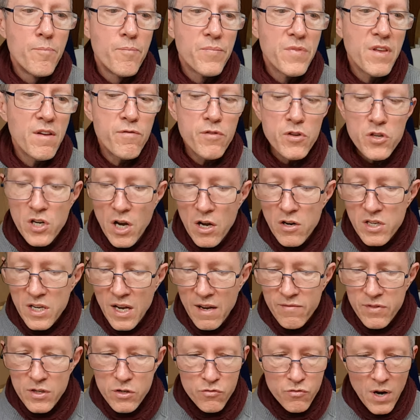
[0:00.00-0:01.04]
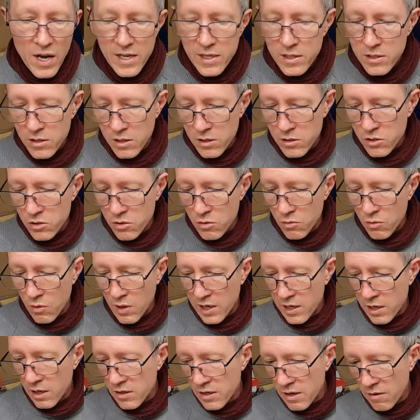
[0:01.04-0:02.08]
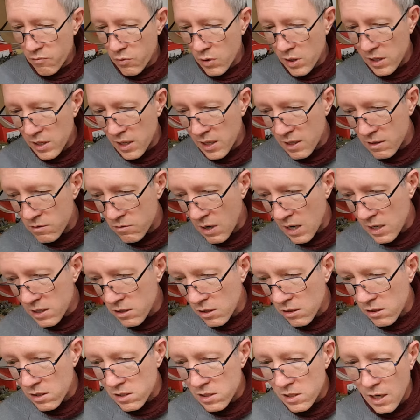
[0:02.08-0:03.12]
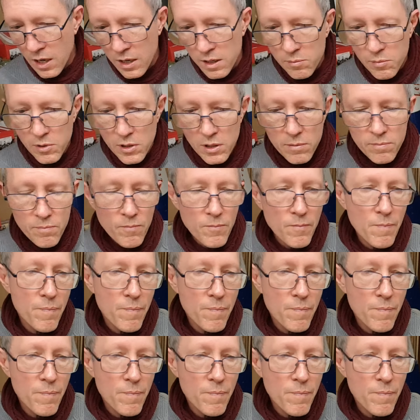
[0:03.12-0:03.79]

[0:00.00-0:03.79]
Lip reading: If you don't have a razor saw, I don't have one here right on the table.